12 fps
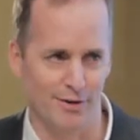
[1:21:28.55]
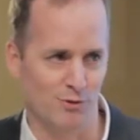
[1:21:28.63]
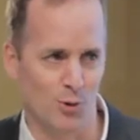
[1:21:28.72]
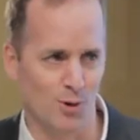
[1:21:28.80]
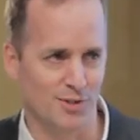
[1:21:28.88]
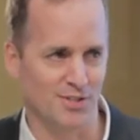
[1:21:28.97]
Of
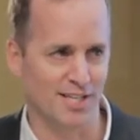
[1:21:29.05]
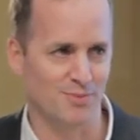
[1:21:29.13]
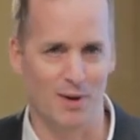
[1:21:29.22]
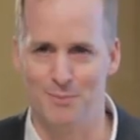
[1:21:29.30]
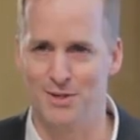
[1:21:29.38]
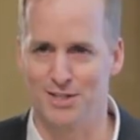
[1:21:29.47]
course, that's
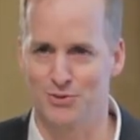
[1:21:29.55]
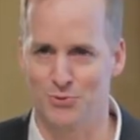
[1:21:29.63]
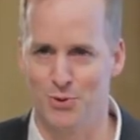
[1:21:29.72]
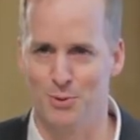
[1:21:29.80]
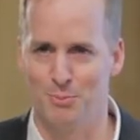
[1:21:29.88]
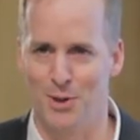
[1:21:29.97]
my biggest
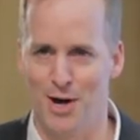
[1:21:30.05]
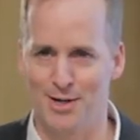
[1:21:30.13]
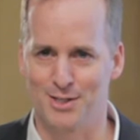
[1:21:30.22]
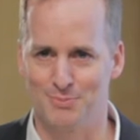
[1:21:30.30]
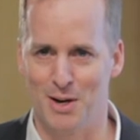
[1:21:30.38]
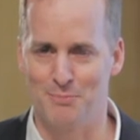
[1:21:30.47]
roadblock
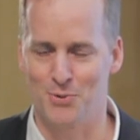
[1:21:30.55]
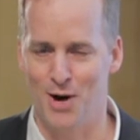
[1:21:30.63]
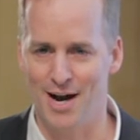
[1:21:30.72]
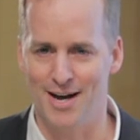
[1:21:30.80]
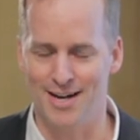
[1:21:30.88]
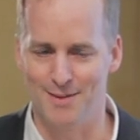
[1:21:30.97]
is my pride.